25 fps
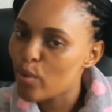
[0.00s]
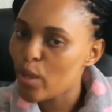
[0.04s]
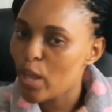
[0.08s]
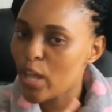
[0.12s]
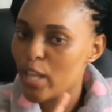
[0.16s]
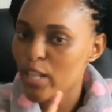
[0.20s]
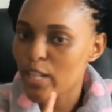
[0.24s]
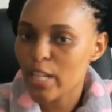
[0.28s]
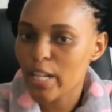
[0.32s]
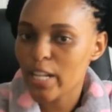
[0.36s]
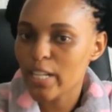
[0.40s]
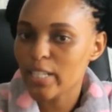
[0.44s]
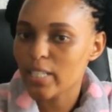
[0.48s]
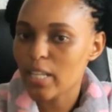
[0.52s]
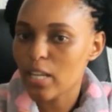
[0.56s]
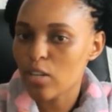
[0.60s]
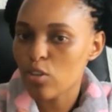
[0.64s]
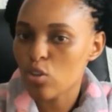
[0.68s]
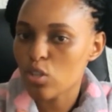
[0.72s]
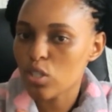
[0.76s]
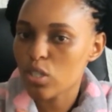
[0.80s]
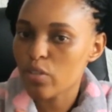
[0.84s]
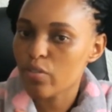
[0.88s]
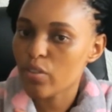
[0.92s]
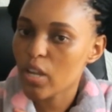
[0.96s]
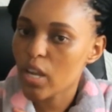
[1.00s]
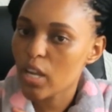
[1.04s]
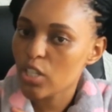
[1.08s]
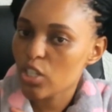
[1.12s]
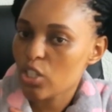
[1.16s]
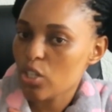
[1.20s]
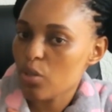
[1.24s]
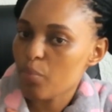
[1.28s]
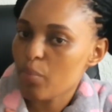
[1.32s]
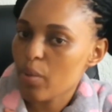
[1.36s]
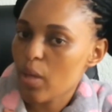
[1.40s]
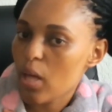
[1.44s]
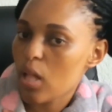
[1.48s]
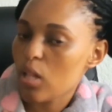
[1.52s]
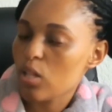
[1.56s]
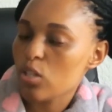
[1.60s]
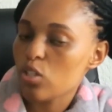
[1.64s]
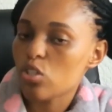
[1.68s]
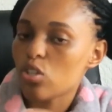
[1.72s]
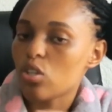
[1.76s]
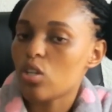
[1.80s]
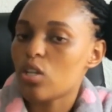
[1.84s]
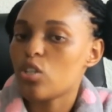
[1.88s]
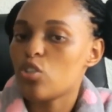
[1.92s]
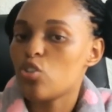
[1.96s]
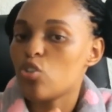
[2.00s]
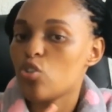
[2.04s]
and click that notification bell so that